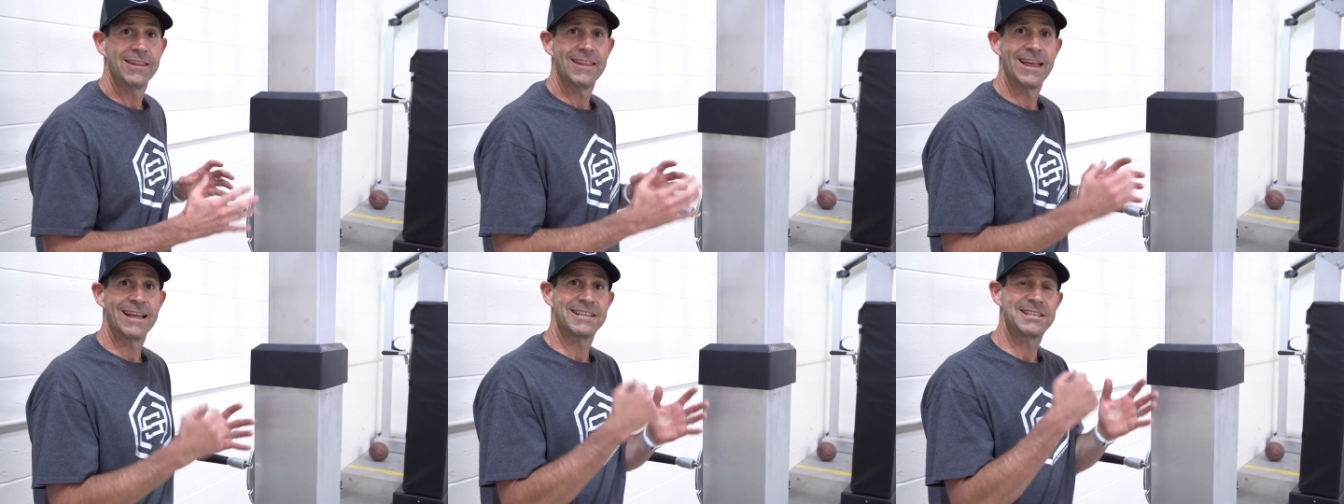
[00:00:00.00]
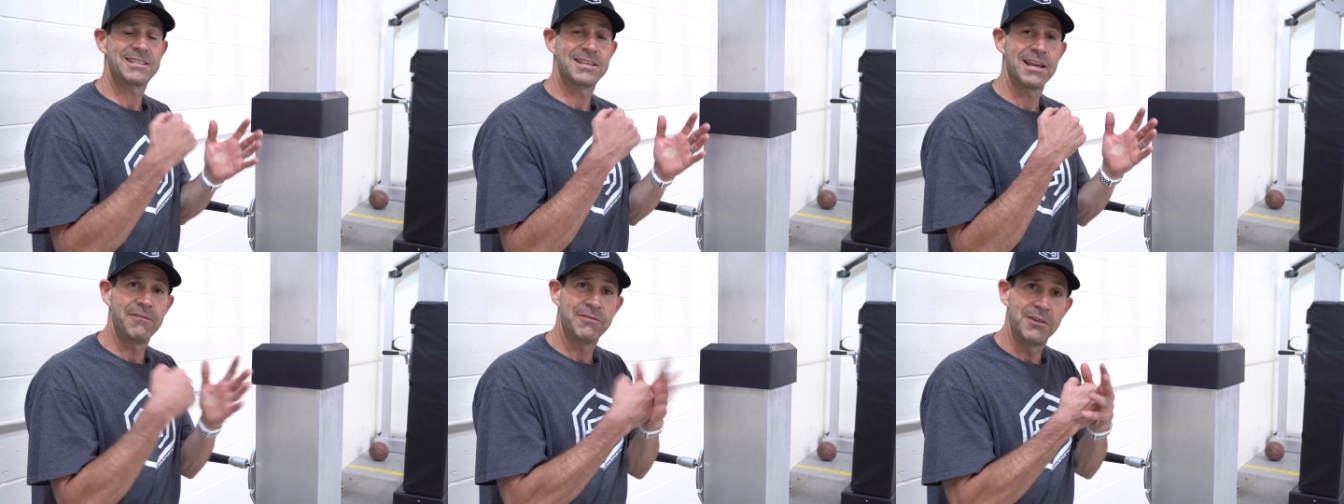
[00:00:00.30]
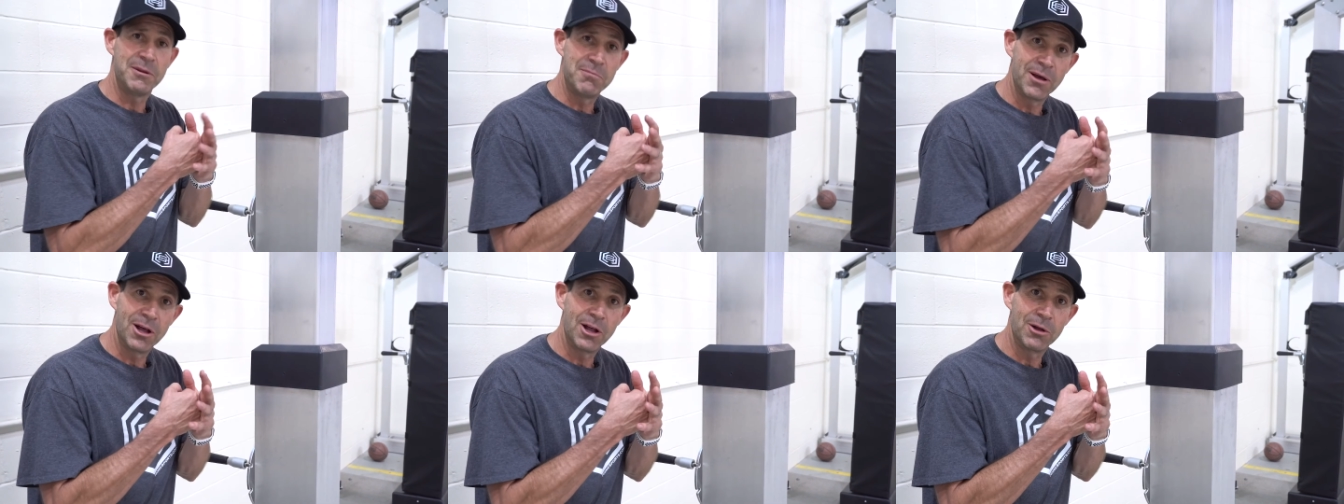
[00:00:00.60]
that
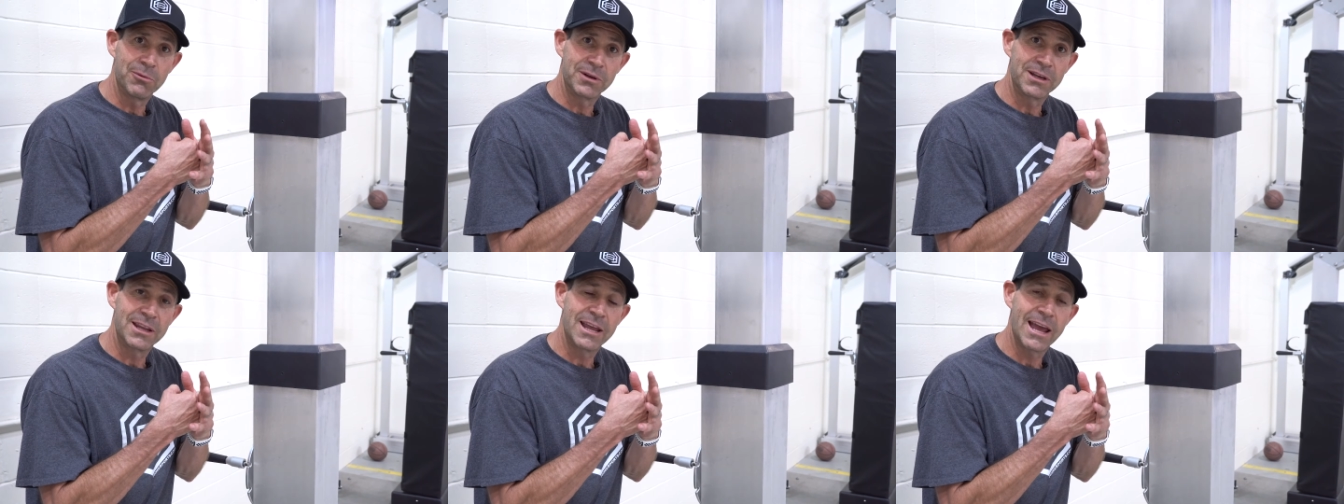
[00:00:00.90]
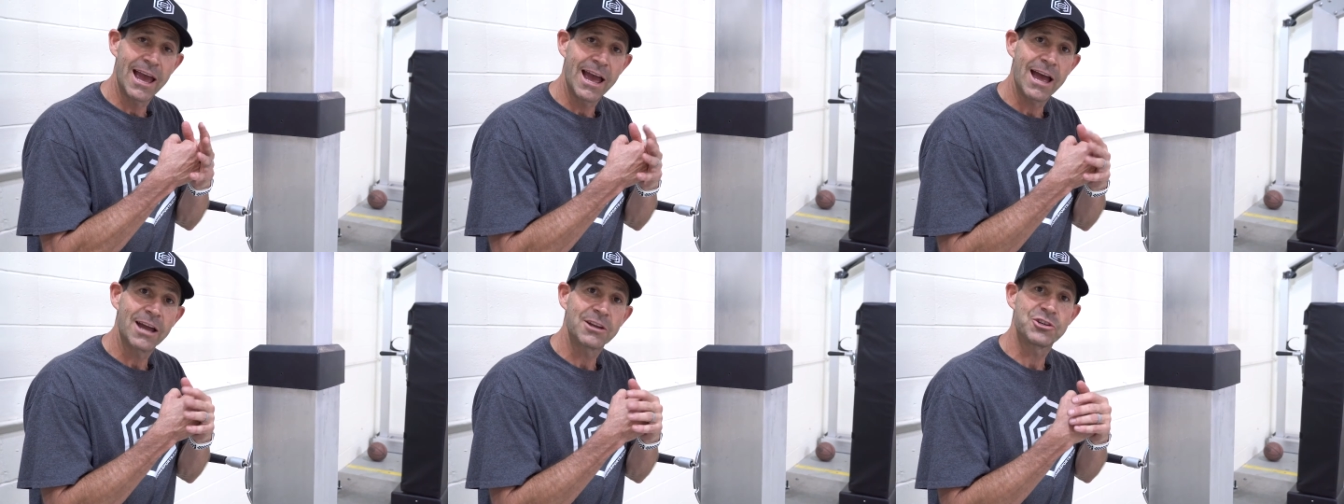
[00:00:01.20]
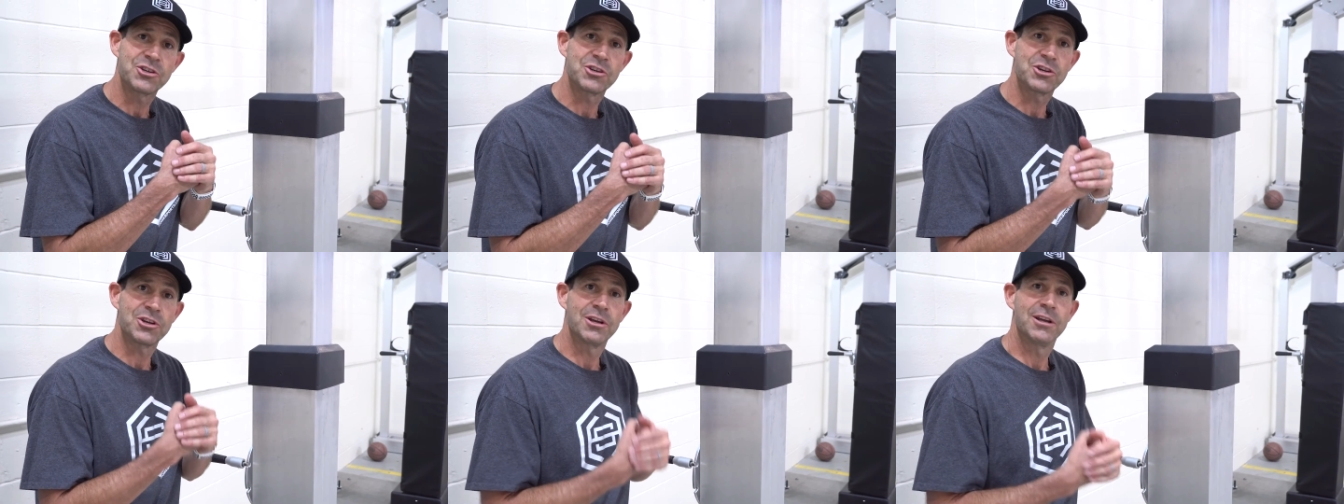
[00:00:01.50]
safety belt would
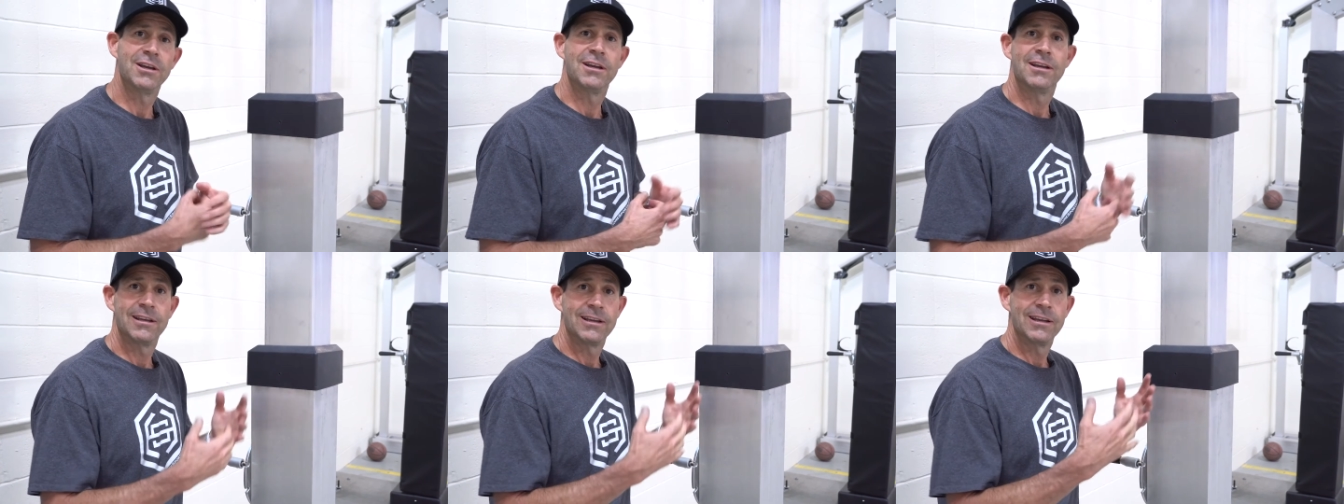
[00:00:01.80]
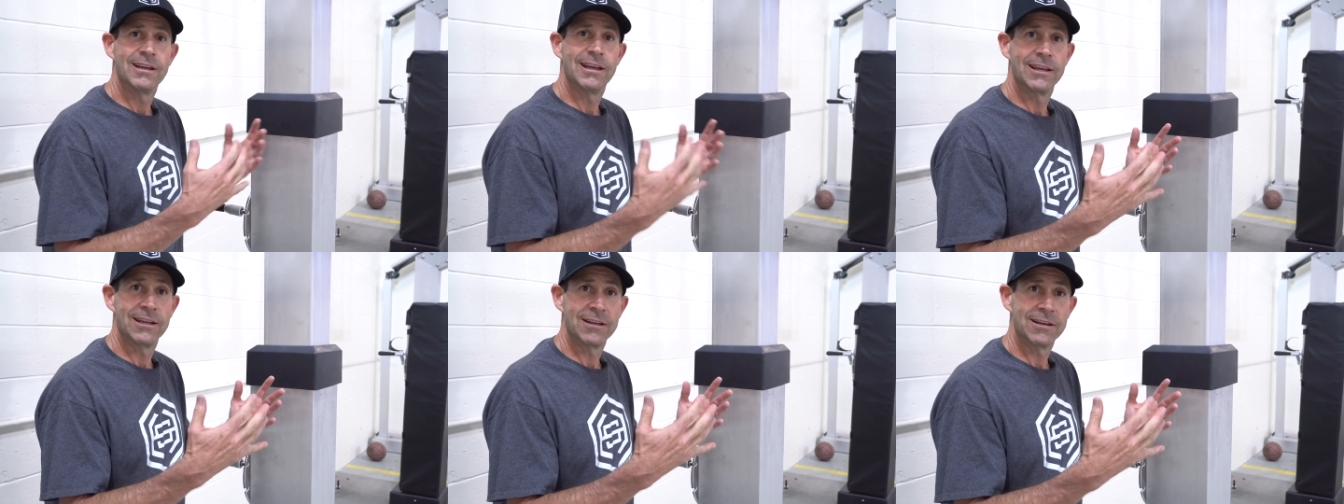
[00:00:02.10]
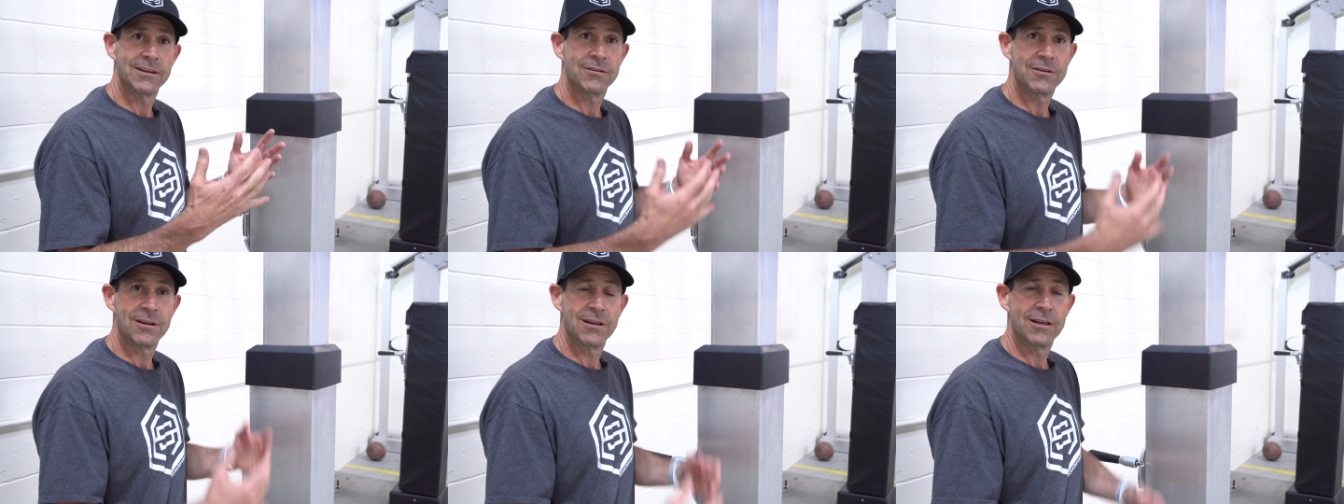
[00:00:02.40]
catch and